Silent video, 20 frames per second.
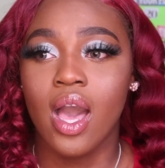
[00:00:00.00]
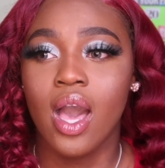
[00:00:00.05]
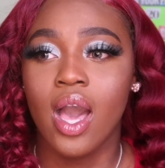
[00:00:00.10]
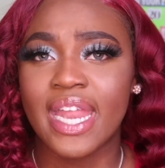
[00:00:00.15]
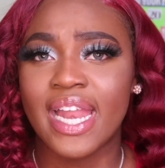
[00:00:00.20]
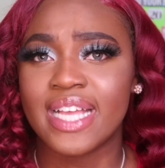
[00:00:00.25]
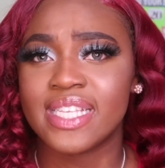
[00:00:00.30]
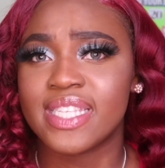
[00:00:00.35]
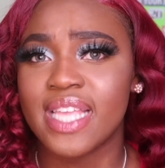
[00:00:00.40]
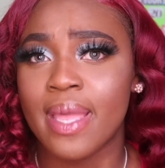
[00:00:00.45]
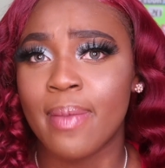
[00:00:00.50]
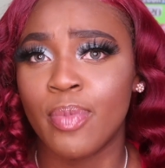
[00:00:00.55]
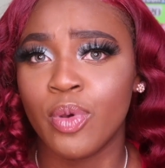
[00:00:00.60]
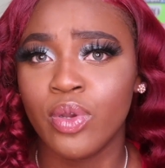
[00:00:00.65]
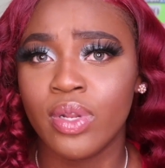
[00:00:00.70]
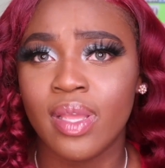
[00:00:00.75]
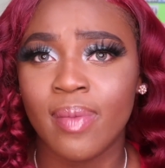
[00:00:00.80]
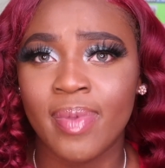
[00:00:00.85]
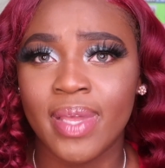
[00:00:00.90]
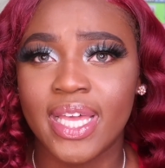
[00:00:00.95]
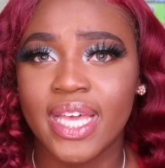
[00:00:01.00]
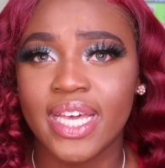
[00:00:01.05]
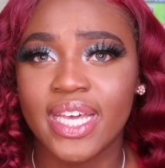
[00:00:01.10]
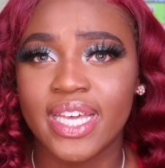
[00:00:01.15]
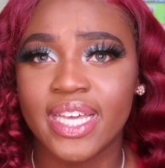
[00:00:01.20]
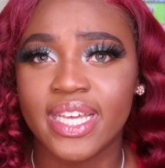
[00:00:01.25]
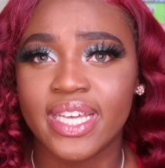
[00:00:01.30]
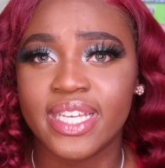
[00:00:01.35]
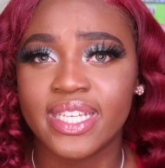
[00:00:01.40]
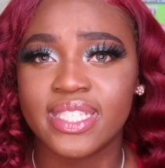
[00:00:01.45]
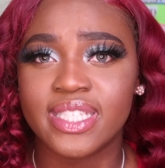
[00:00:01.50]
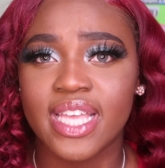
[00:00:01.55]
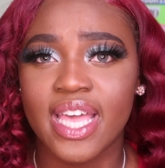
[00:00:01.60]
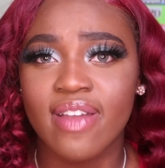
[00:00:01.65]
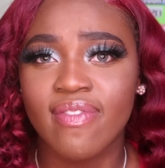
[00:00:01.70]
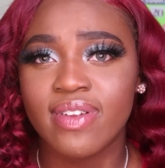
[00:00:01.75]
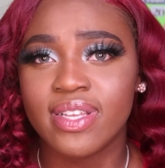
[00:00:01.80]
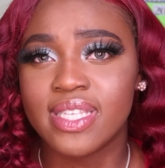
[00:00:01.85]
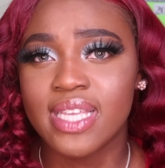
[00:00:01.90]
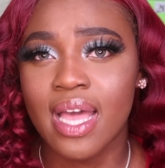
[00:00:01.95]
And I say booty because
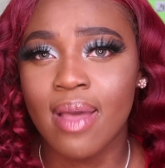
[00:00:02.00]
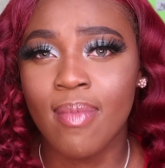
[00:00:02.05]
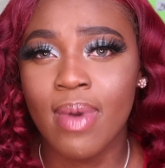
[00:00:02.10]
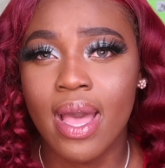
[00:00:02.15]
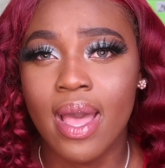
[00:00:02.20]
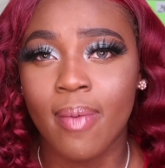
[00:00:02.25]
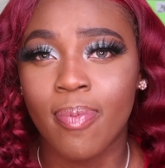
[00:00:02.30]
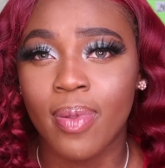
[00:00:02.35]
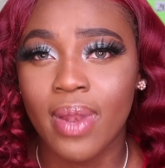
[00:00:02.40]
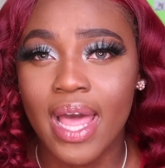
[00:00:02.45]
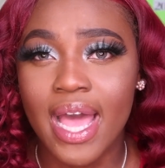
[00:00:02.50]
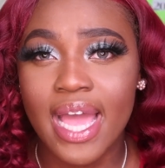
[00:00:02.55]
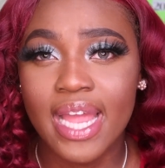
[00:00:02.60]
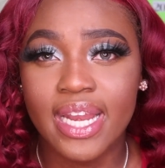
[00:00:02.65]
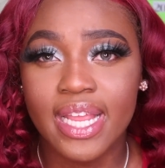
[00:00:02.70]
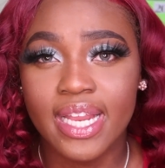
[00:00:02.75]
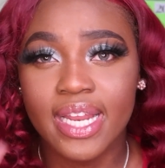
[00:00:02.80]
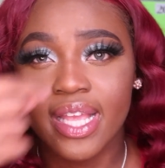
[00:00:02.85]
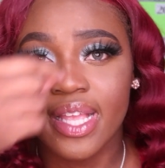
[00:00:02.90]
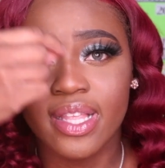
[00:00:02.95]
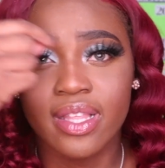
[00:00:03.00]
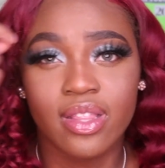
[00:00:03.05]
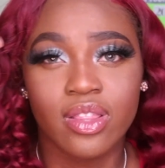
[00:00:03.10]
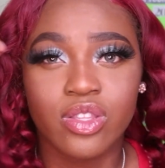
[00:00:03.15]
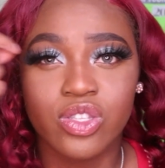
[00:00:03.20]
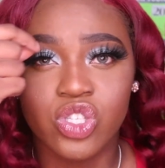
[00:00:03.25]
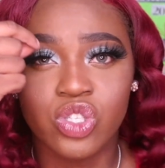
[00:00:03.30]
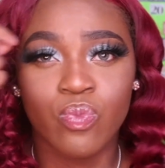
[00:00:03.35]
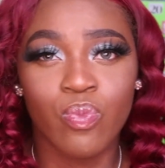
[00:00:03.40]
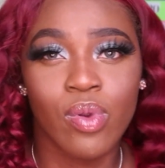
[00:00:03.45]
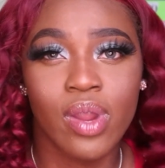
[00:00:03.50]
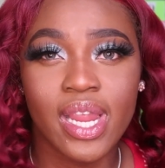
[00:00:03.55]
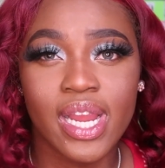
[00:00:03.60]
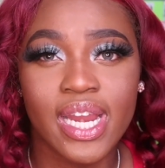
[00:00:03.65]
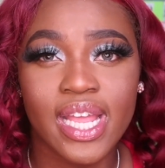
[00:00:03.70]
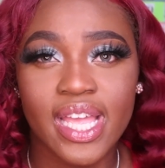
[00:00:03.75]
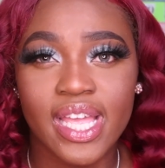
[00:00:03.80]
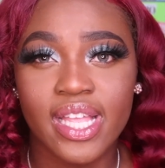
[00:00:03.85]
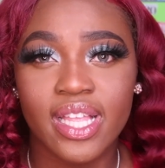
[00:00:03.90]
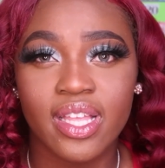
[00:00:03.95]
every time I applied it and
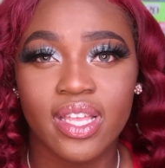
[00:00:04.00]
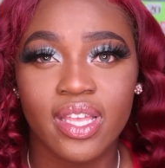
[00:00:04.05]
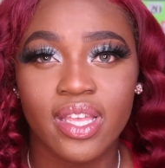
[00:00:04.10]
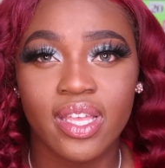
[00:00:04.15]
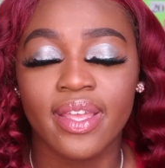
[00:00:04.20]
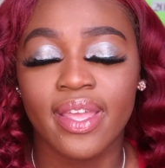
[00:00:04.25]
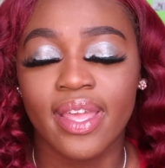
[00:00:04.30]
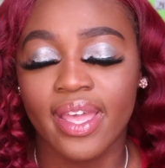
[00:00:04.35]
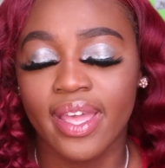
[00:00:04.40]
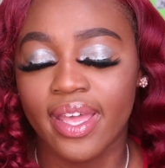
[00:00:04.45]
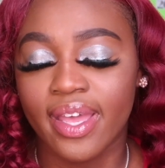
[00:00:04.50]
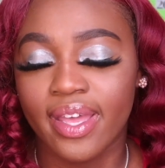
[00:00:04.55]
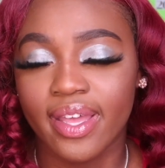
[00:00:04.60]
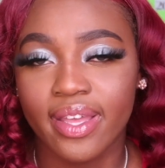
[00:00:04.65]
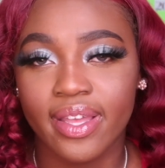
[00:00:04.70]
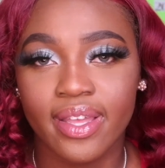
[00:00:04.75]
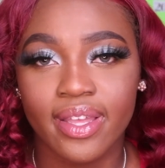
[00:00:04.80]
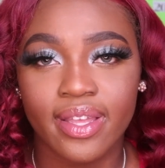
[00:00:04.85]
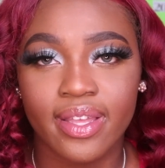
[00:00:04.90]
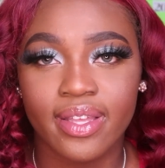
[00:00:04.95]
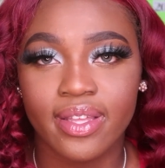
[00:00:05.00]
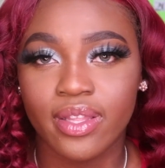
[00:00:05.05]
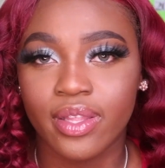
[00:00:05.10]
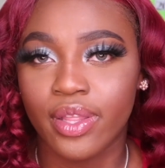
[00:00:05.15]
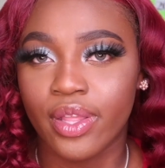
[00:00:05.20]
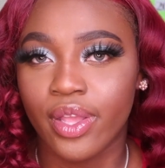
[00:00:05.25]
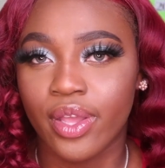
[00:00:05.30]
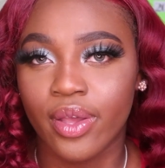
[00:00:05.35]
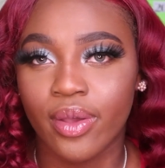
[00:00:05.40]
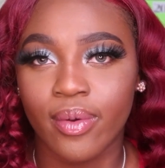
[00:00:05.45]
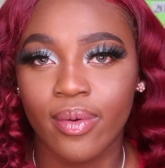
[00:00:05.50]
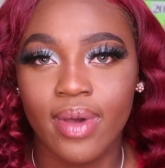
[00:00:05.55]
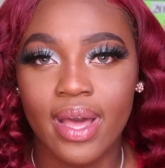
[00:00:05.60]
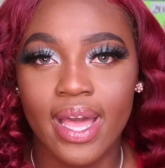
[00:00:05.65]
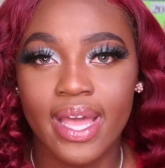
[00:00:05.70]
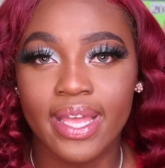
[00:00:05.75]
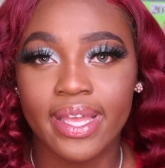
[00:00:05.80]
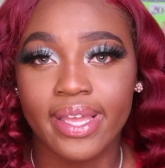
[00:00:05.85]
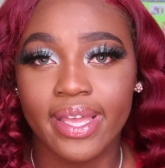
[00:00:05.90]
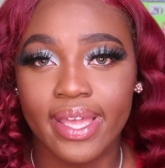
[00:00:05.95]
spread it, yeah, no,
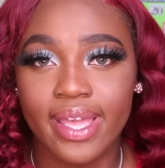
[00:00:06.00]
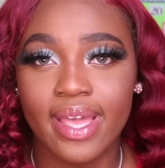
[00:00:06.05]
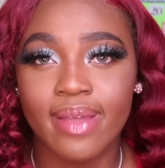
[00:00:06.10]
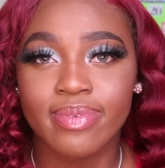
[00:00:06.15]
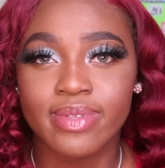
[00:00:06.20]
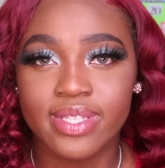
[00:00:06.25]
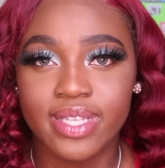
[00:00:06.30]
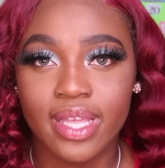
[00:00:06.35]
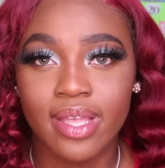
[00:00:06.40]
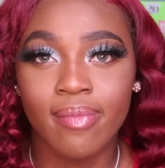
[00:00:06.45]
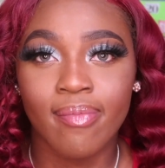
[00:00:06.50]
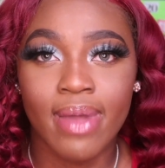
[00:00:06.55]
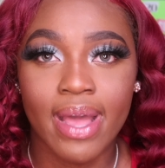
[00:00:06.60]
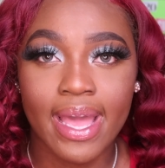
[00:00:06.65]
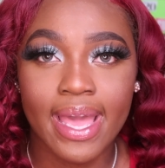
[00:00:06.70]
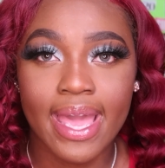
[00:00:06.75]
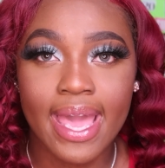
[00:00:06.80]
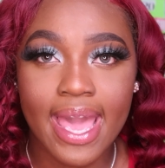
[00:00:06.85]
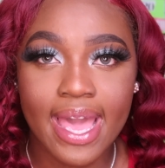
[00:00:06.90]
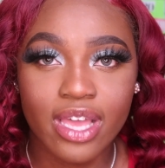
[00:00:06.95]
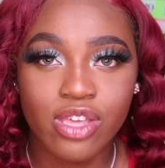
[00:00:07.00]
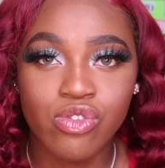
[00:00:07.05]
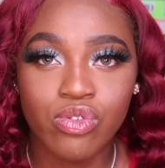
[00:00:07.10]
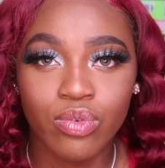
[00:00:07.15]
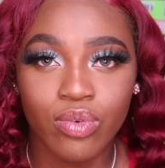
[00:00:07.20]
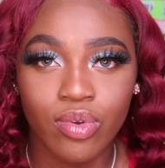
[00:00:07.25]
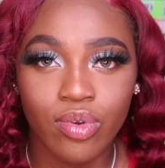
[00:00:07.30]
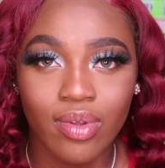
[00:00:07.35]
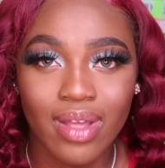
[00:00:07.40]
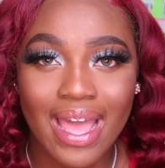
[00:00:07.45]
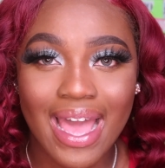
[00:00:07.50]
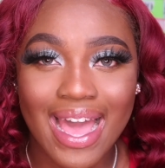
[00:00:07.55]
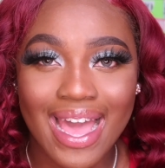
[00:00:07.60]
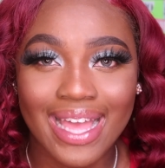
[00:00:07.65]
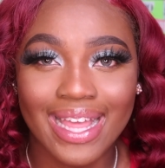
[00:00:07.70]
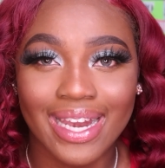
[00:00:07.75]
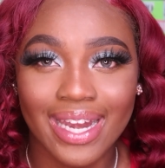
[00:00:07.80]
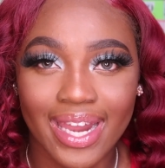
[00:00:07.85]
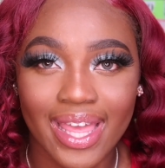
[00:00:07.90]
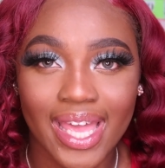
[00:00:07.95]
I kept seeing my actual
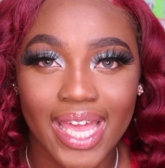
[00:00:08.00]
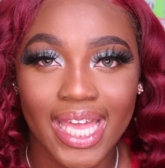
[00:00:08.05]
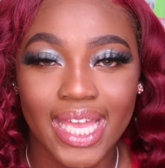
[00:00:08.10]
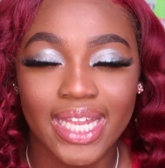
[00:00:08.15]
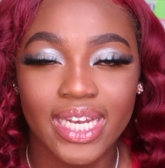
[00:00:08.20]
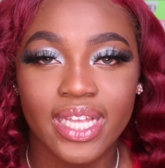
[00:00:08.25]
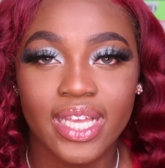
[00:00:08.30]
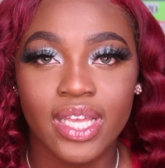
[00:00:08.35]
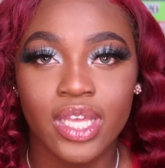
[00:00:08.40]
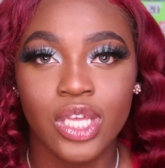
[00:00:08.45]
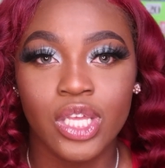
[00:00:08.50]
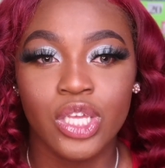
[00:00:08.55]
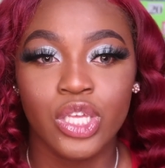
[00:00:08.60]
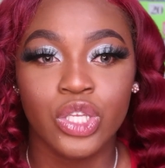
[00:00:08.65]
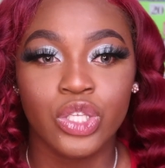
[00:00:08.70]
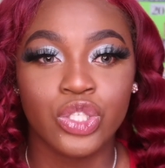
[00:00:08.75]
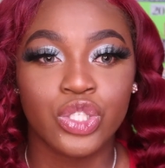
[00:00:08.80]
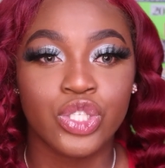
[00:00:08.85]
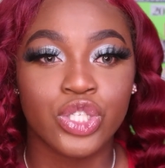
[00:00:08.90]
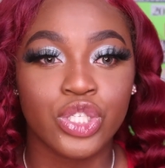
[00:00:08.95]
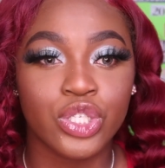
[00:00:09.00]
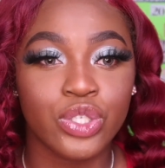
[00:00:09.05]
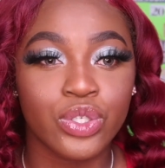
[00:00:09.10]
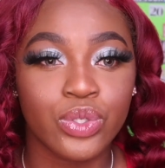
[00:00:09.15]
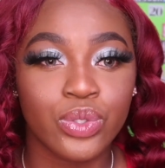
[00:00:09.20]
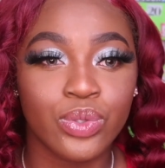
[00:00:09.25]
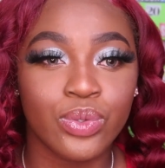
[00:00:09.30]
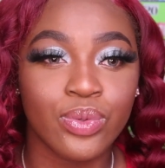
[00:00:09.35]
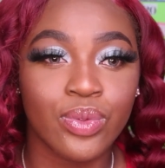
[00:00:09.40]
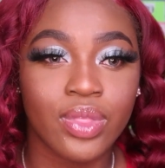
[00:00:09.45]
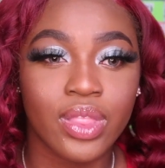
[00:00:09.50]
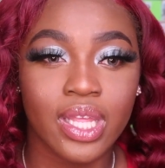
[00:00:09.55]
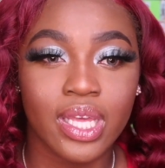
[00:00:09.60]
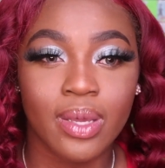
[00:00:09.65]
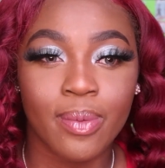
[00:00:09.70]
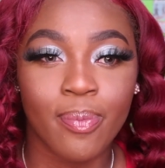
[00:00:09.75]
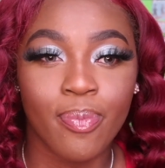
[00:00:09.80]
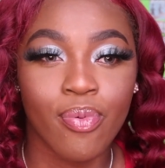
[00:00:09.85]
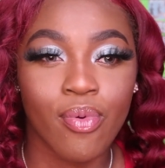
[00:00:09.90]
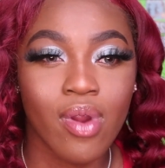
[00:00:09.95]
eyelid. To
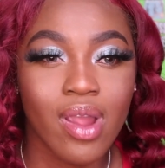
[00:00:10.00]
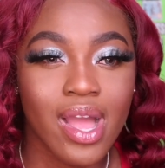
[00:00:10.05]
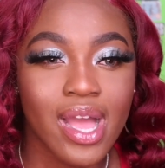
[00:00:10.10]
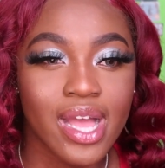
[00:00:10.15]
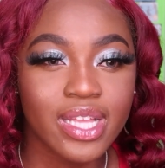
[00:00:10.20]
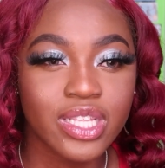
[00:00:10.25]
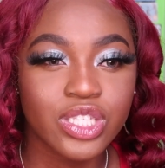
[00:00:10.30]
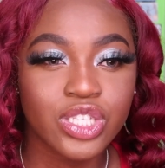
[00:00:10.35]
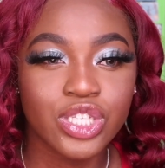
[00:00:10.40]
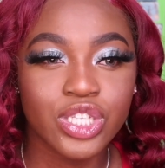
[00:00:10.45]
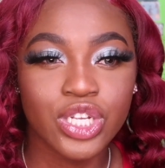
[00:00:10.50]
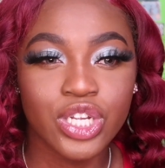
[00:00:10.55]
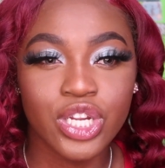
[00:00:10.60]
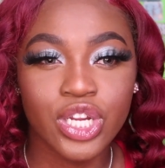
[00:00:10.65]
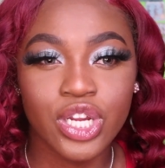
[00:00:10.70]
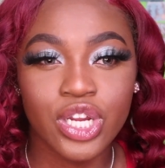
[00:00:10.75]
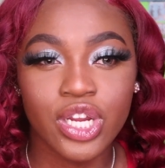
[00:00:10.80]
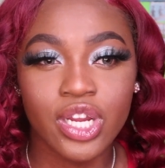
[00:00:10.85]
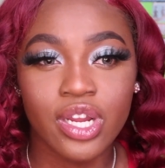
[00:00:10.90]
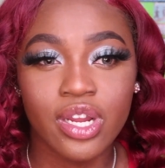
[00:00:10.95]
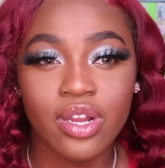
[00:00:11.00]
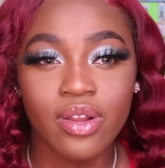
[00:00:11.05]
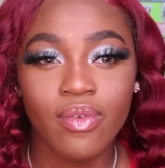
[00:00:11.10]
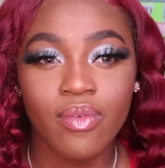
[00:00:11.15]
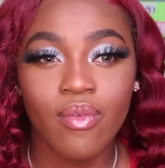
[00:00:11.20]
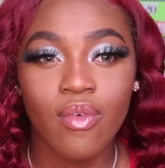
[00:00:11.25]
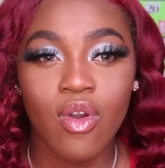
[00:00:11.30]
the bronzer,